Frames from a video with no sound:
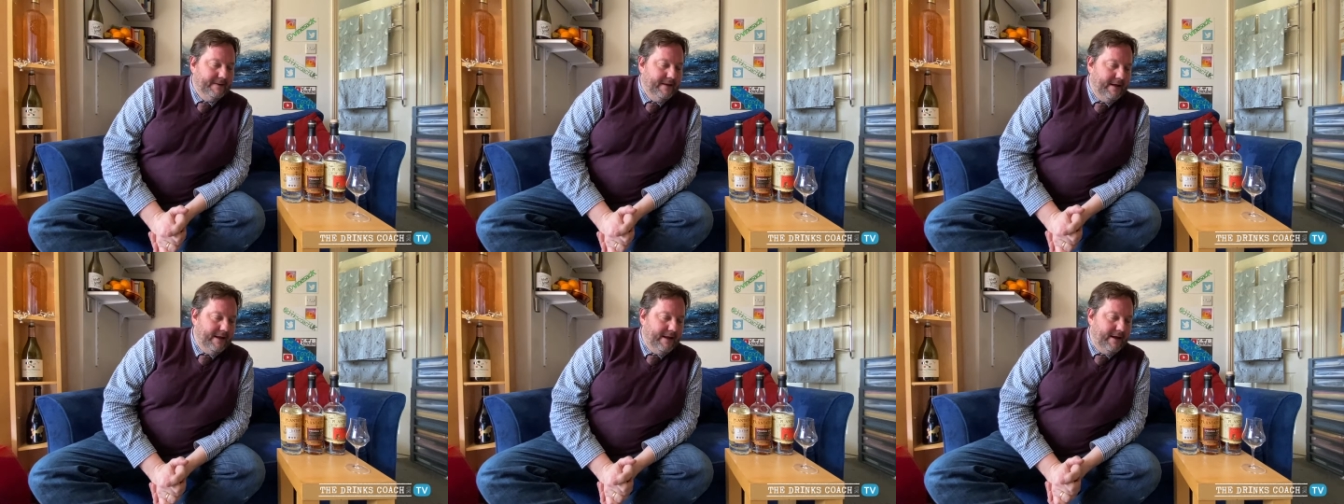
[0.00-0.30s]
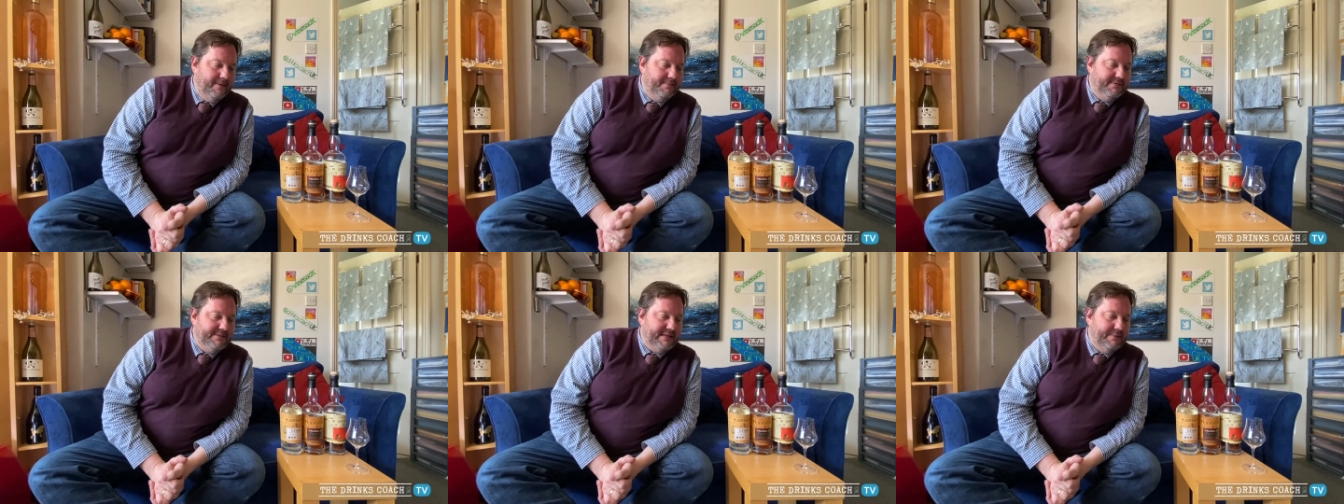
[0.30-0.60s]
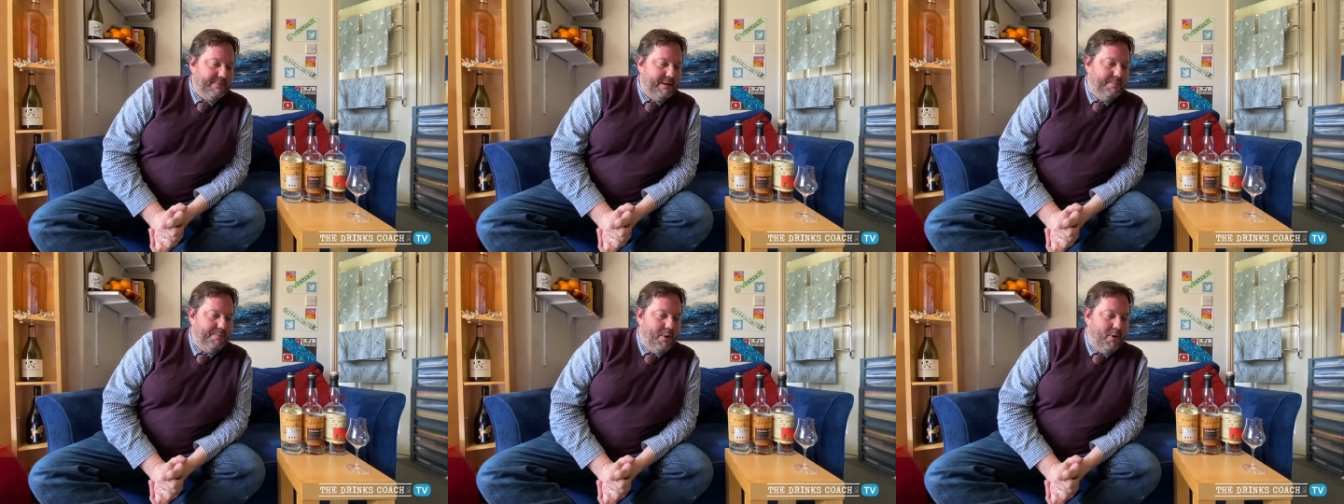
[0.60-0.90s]
uh,
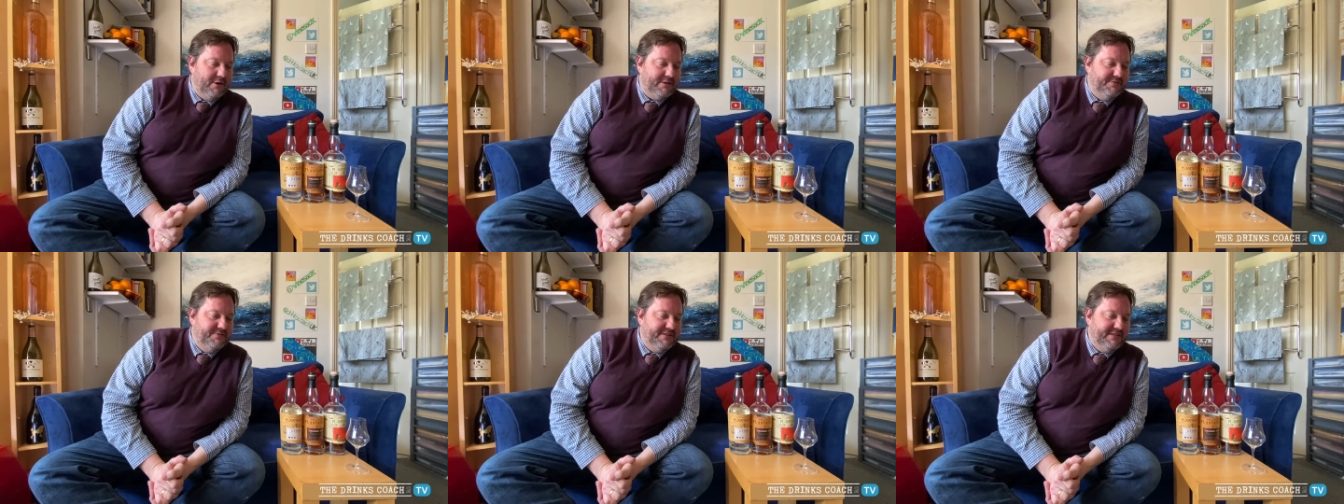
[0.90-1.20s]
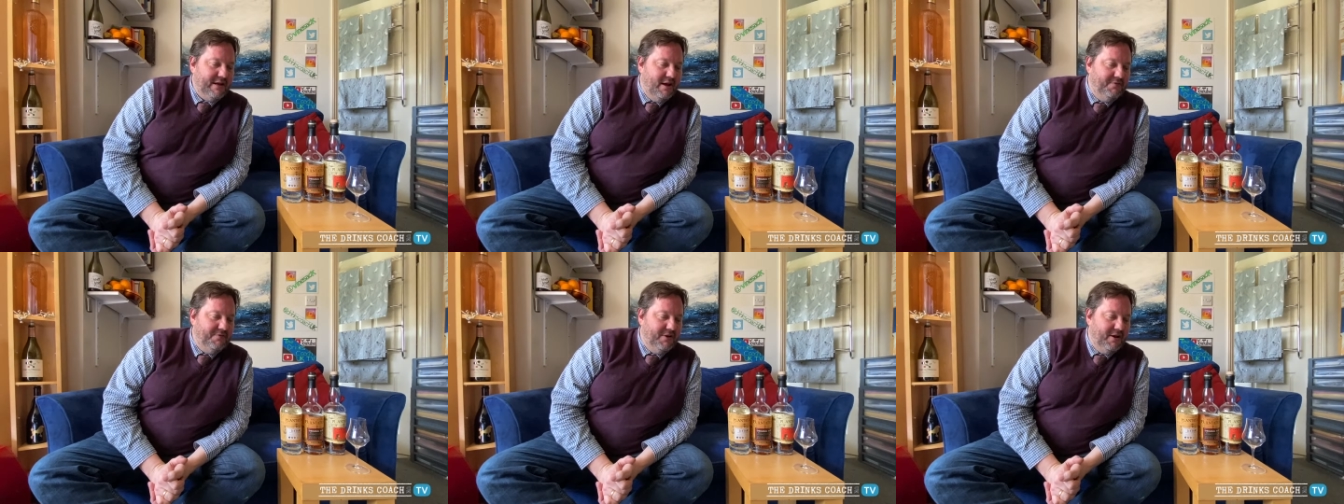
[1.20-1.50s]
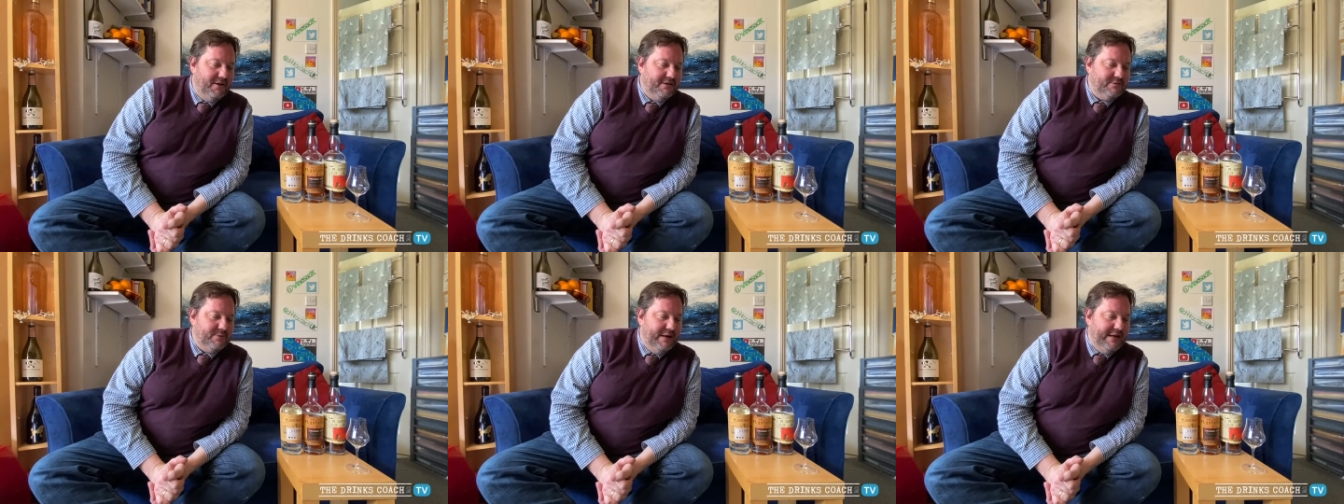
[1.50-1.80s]
sent me a box of stuff
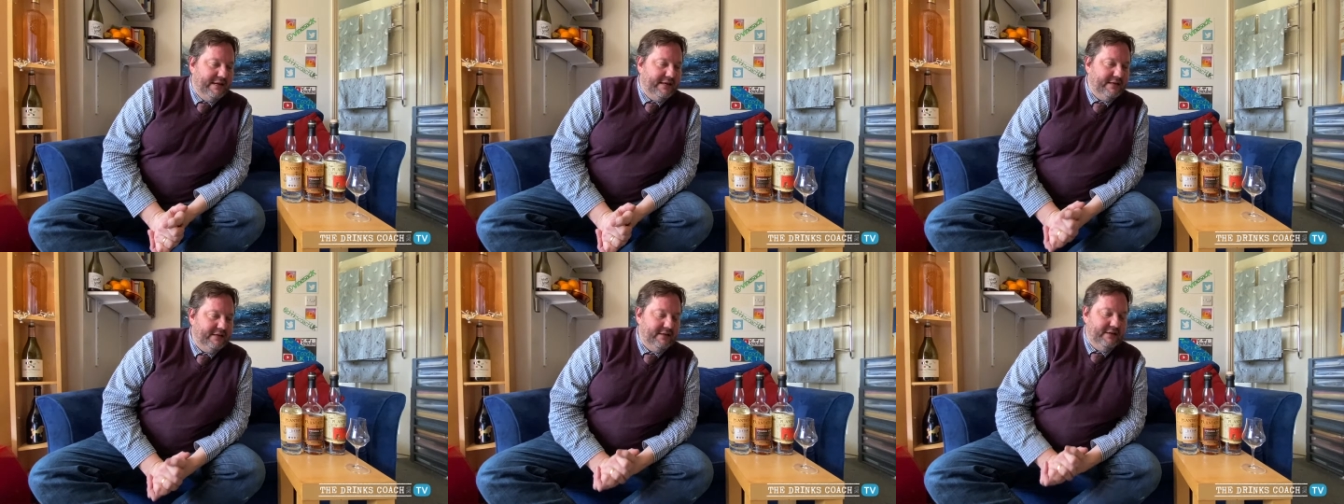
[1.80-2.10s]
last week,